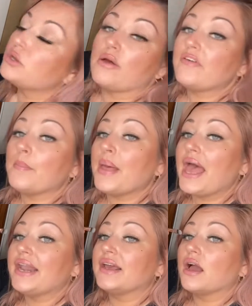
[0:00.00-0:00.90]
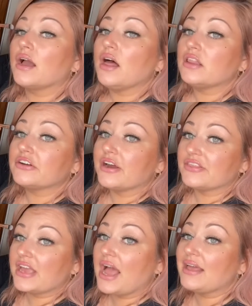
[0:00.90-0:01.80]
if I'm padding on color on
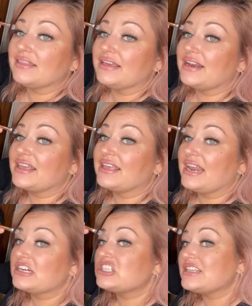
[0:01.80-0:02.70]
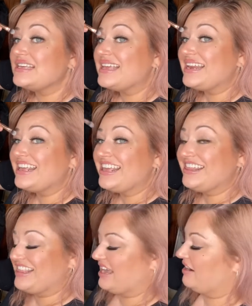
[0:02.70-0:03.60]
the eyelid, I can actually get
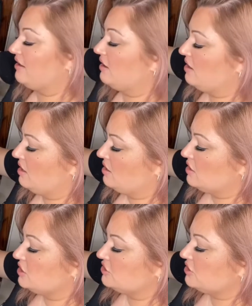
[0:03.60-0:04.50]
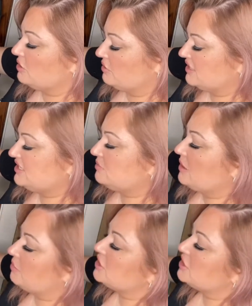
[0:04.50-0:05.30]
in there. So this is my brush